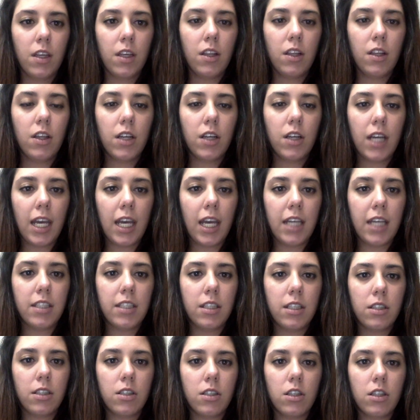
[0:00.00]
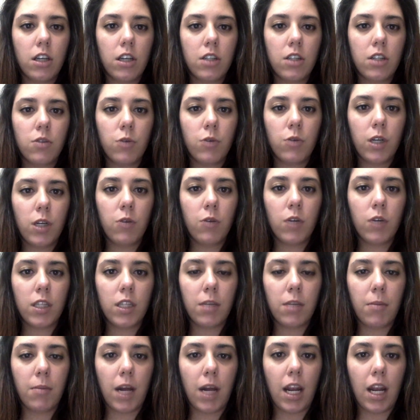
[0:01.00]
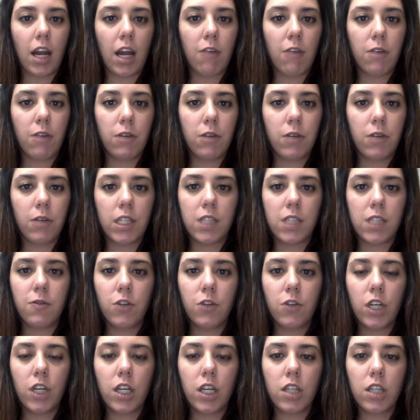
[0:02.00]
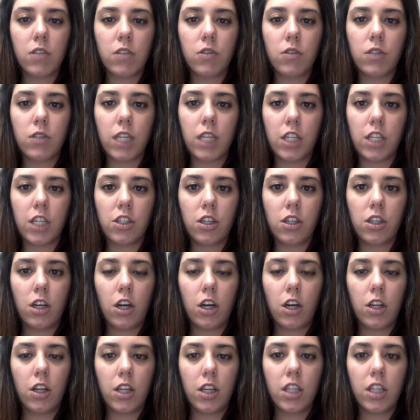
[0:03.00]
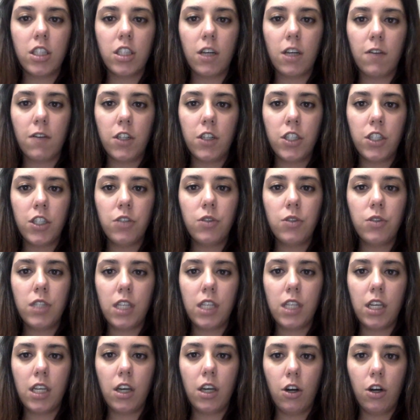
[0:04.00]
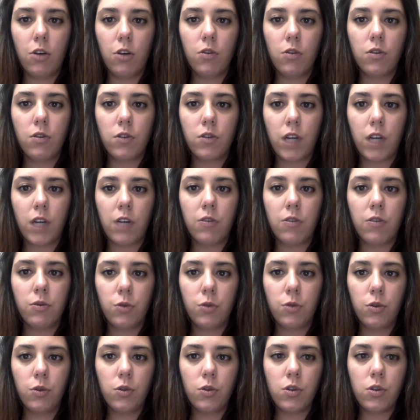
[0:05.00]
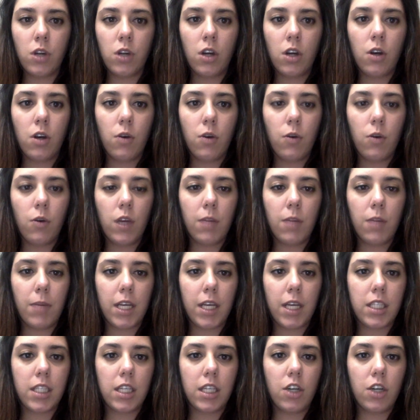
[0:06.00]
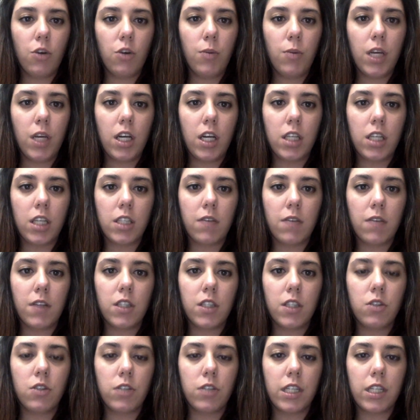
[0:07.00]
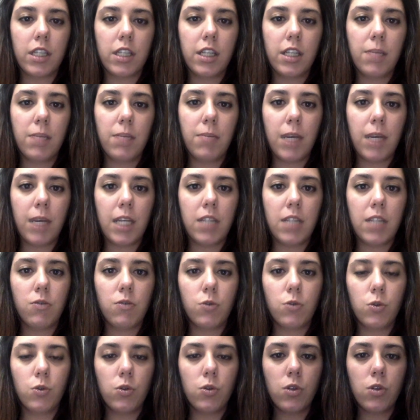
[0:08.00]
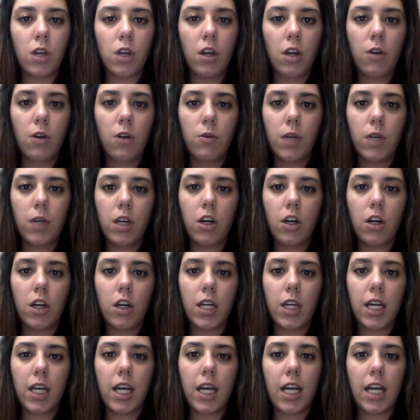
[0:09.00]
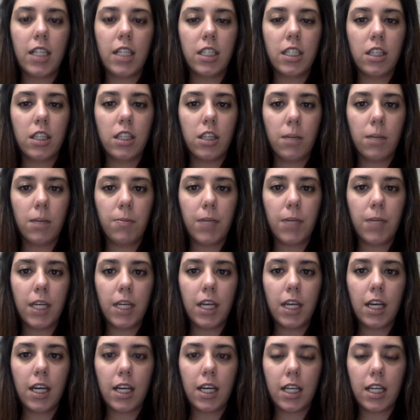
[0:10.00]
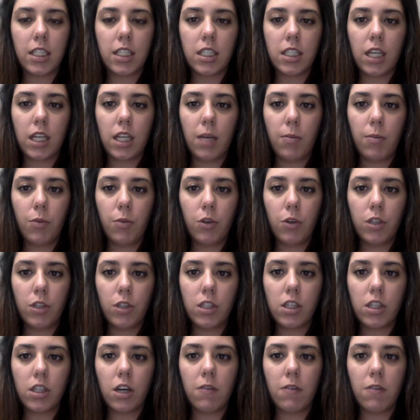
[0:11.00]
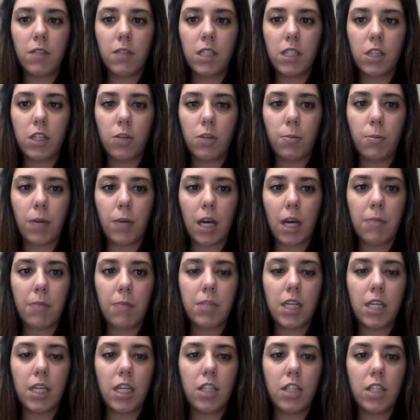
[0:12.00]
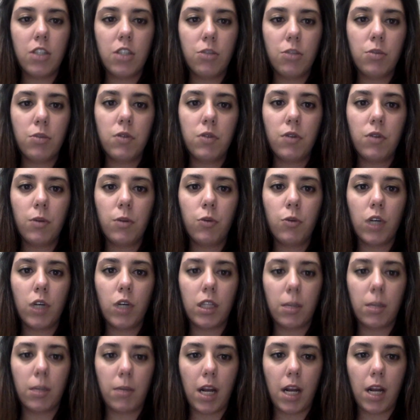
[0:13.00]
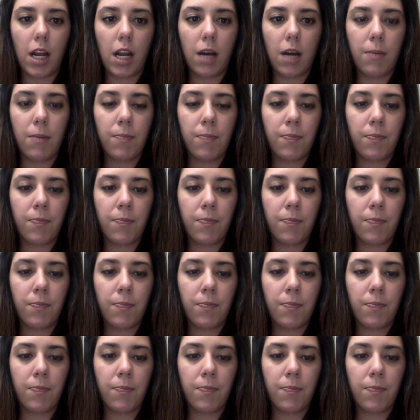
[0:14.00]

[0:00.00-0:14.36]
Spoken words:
The case starts when Guatemala requests for a consultation on the WTO ground rules with Mexico because of the strictly based rules regarding anti-dumping against imports of steel pipes and tubes from Guatemala.